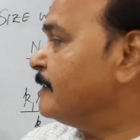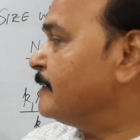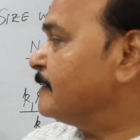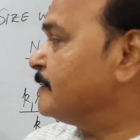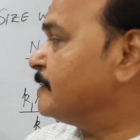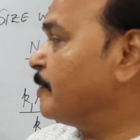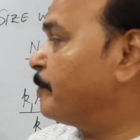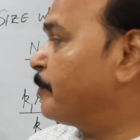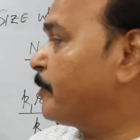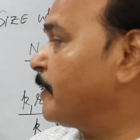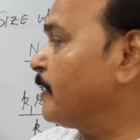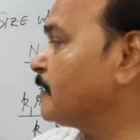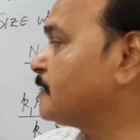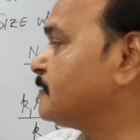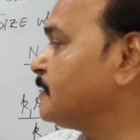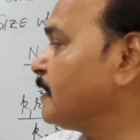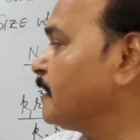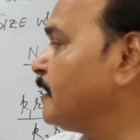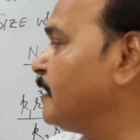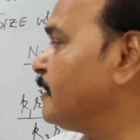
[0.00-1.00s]
the
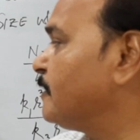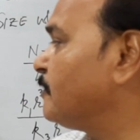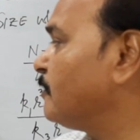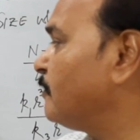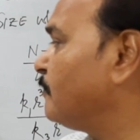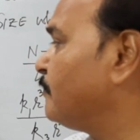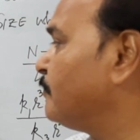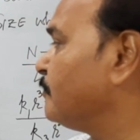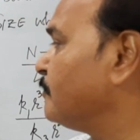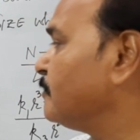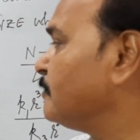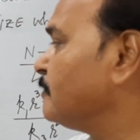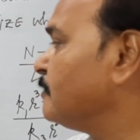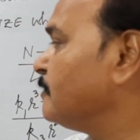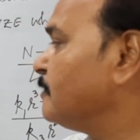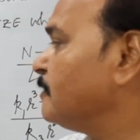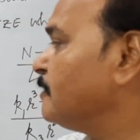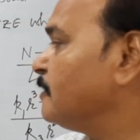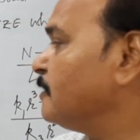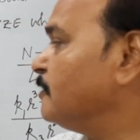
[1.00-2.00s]
production rate of
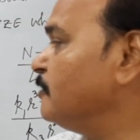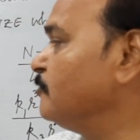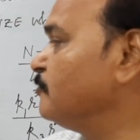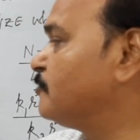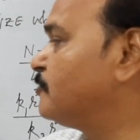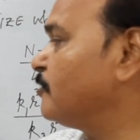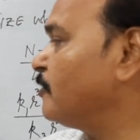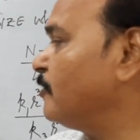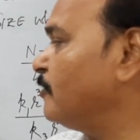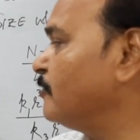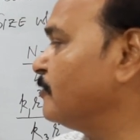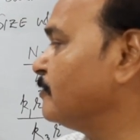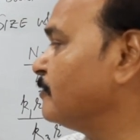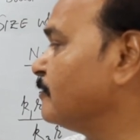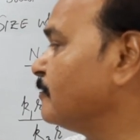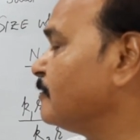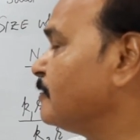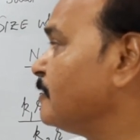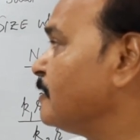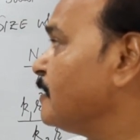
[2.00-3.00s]

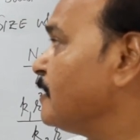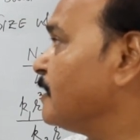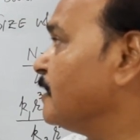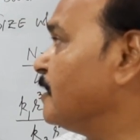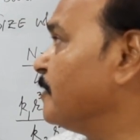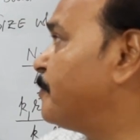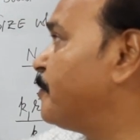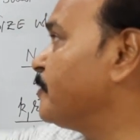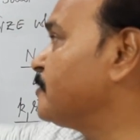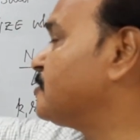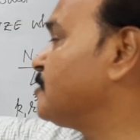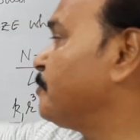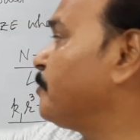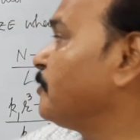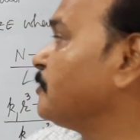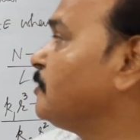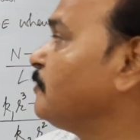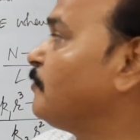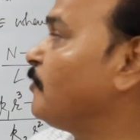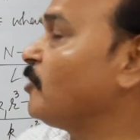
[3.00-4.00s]
neutron depends upon
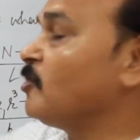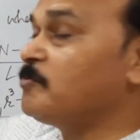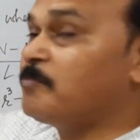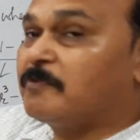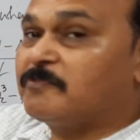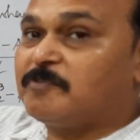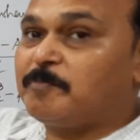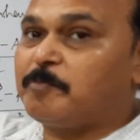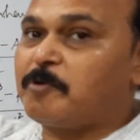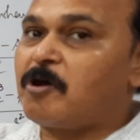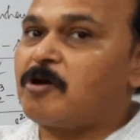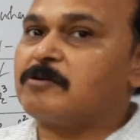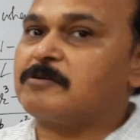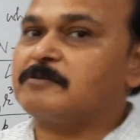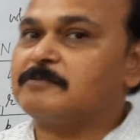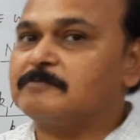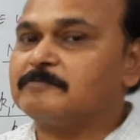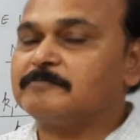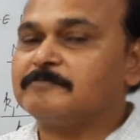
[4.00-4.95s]
the volume of the block.